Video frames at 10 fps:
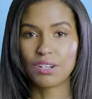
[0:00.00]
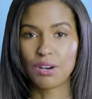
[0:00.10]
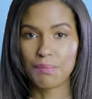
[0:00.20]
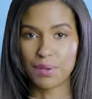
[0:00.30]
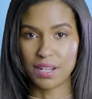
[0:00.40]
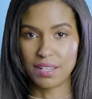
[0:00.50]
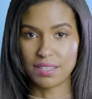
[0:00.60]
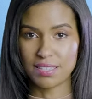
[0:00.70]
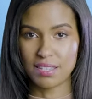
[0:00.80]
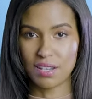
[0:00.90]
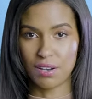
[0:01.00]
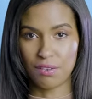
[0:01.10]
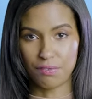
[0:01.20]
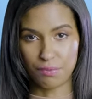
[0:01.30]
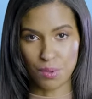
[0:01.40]
components
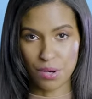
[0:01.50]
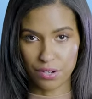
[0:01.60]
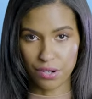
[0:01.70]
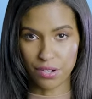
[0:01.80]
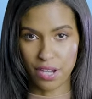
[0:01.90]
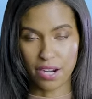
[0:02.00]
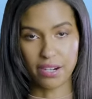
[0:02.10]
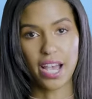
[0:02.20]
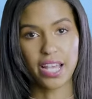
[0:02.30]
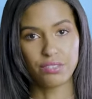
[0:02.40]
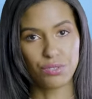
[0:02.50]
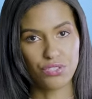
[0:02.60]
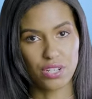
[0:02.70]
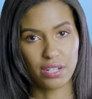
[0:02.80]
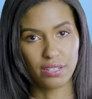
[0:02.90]
of water are
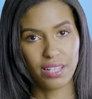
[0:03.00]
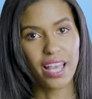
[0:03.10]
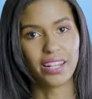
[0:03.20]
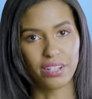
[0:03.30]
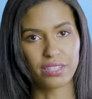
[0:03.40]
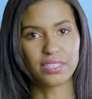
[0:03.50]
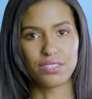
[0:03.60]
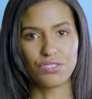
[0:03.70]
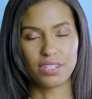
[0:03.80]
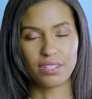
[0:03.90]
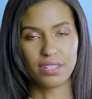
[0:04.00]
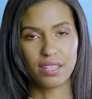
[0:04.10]
hydrogen and oxygen.